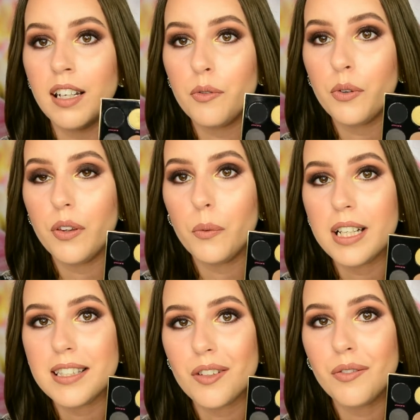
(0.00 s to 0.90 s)
Now for the
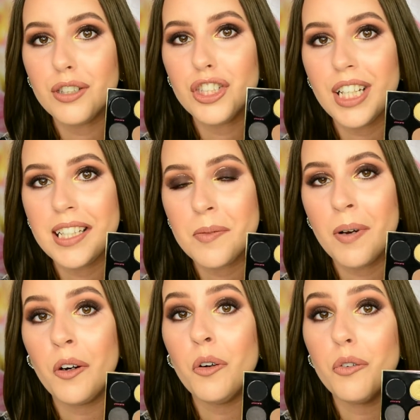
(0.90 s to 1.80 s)
rest of the shades,
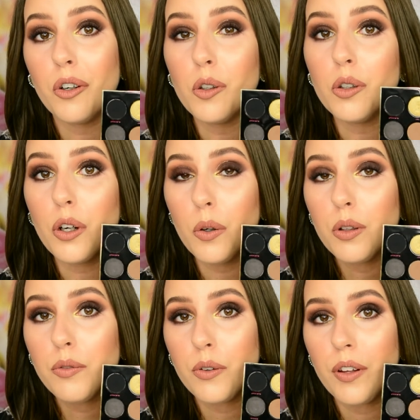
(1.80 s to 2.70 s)
my overall
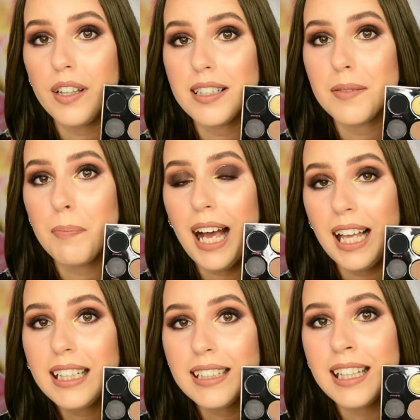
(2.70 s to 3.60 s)
goal for this
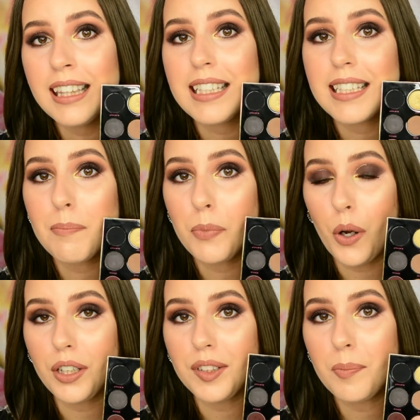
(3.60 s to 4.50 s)
palette and this
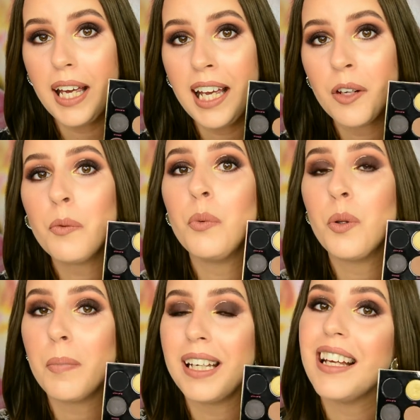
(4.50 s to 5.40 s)
project pan
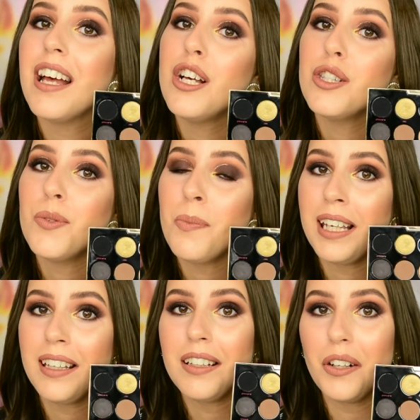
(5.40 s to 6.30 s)
will be to
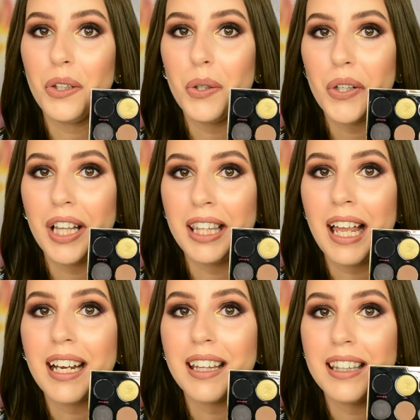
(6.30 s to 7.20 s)
make it look
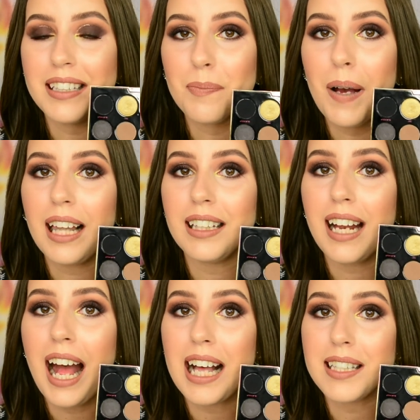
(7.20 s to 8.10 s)
like this palette
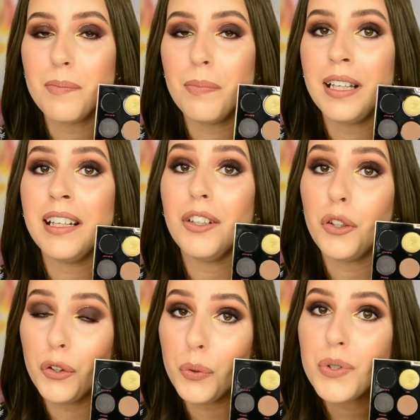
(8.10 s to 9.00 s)
has been
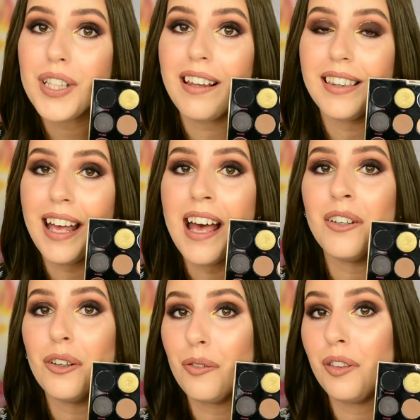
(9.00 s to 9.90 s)
used at the
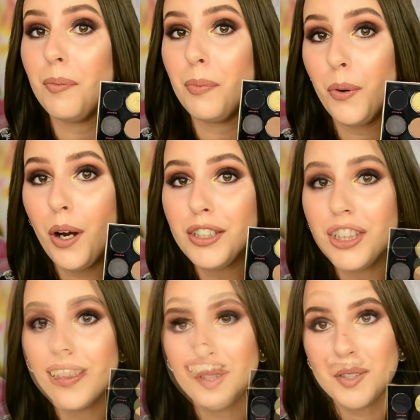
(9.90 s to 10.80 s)
end of the
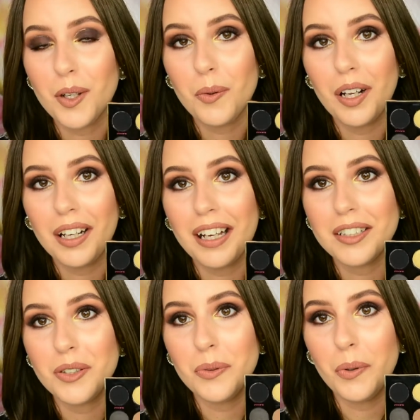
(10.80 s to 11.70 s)
project. So what I
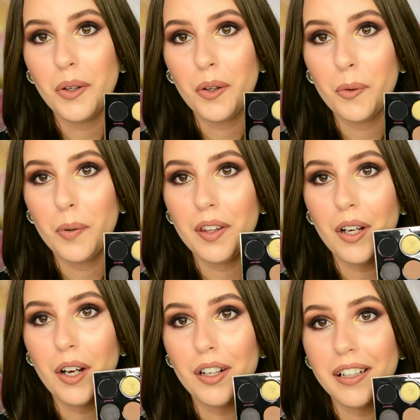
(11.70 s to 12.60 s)
got to work with
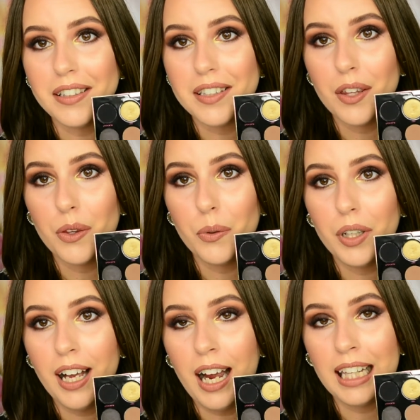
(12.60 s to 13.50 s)
are these
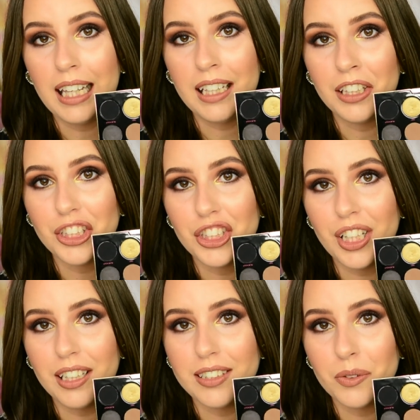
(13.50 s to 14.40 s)
three highlighting
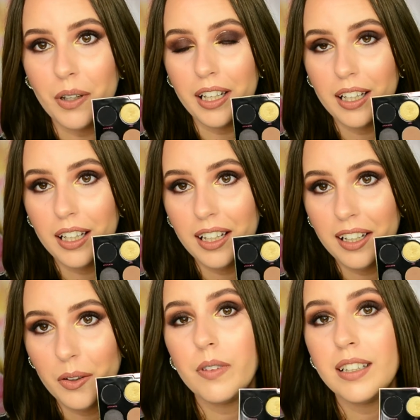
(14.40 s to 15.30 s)
shades
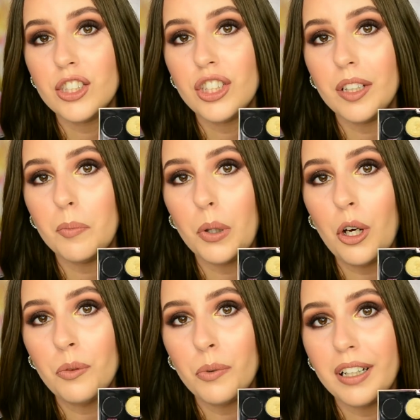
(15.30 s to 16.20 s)
here. This shade
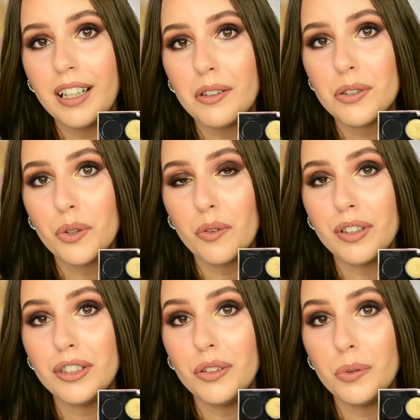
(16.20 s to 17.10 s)
Blonde right here is sort of
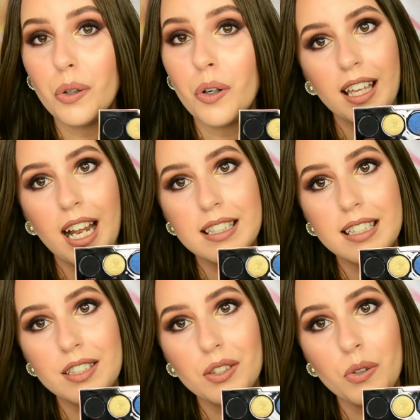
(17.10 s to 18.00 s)
a duochrome. It has
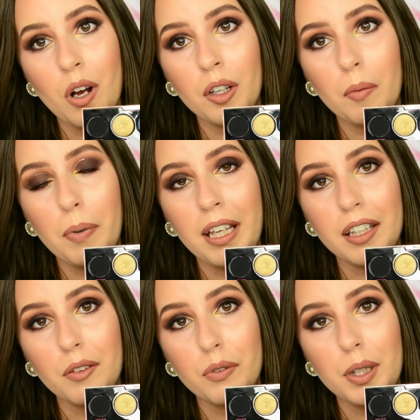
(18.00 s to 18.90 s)
a strong
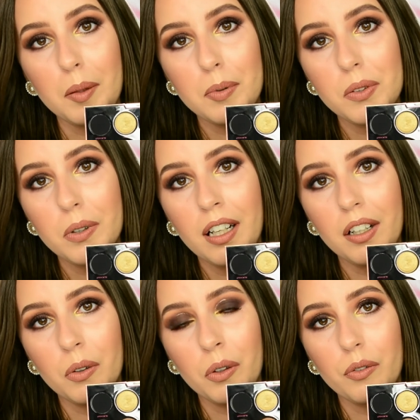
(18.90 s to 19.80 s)
pink flip to it. I
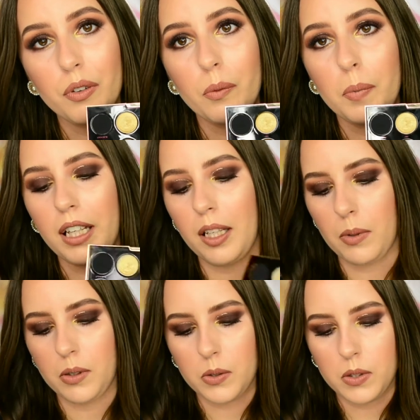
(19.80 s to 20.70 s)
don't know if you'll be
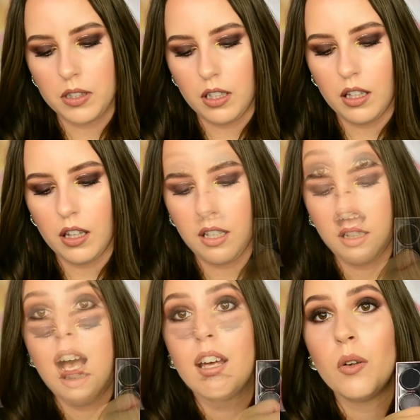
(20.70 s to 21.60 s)
able to see that.
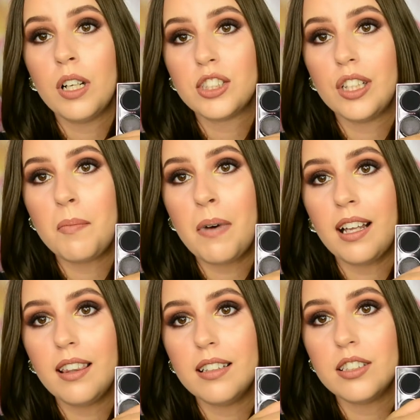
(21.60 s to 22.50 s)
I don't actually
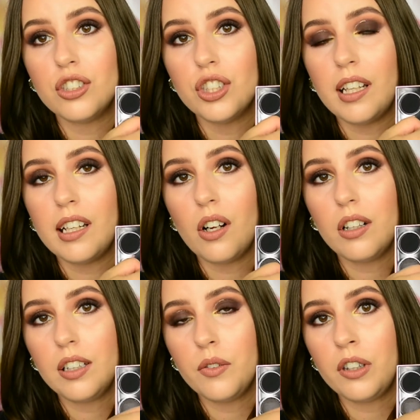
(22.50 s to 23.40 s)
mind this shade at
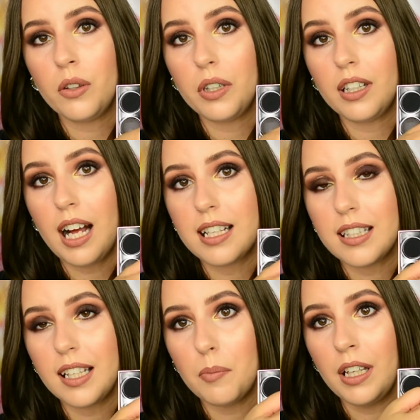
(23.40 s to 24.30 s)
all, even though it has
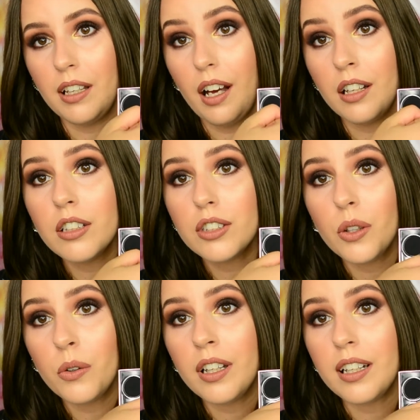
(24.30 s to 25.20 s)
a pink undertone.